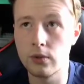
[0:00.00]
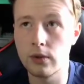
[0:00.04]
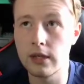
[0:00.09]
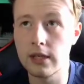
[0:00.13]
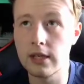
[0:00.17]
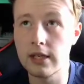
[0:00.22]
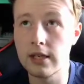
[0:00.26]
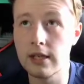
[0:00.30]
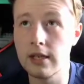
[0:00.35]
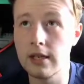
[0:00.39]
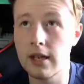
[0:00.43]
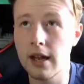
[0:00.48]

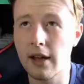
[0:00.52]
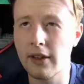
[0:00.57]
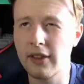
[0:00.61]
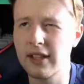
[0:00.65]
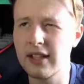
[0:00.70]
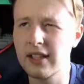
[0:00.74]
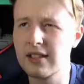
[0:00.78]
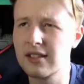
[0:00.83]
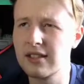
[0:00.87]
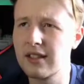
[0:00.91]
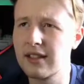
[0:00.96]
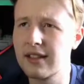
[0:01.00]
the, I think
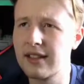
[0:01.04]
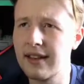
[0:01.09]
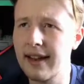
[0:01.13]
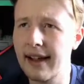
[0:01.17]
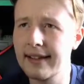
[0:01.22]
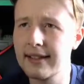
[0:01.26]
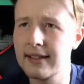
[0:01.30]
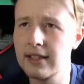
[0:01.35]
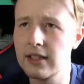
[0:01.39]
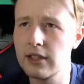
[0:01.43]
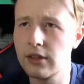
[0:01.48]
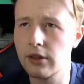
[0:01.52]
it's the
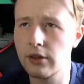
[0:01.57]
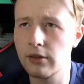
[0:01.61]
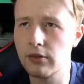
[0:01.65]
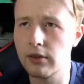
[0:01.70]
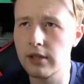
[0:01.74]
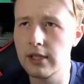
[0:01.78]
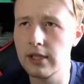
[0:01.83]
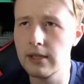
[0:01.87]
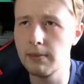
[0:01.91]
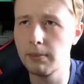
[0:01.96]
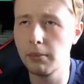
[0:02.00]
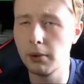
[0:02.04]

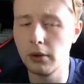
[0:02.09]
93+